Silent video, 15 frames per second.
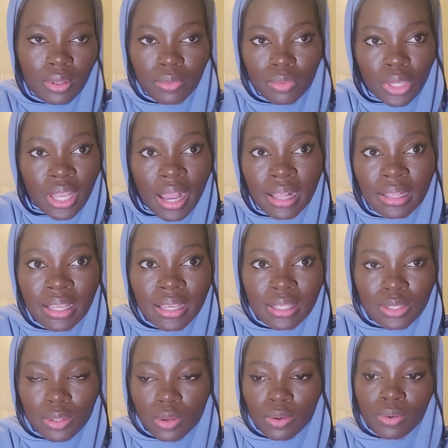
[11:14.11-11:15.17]

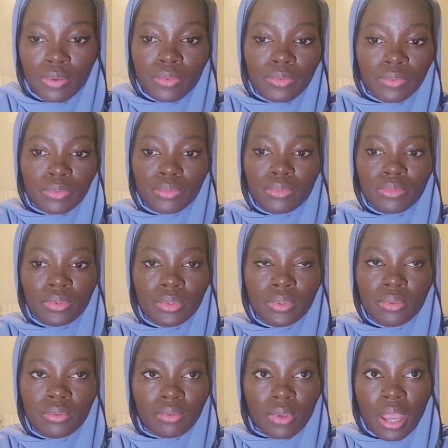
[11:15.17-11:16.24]
Regardless of
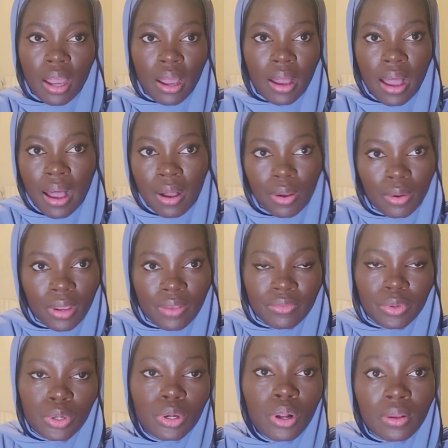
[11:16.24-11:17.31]

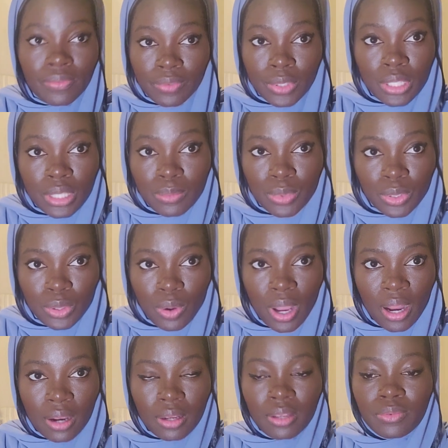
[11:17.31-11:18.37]
however comfortable you
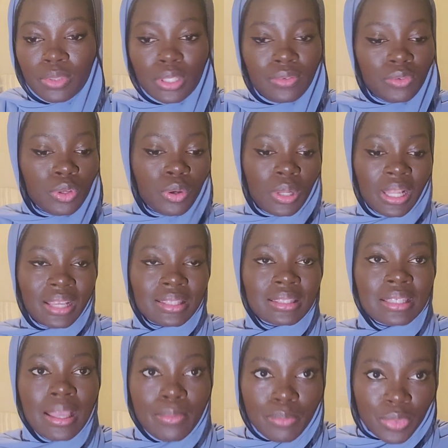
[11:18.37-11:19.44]
are, even if you're like
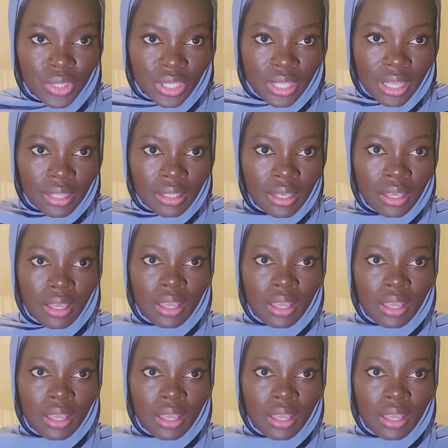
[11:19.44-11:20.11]
10%,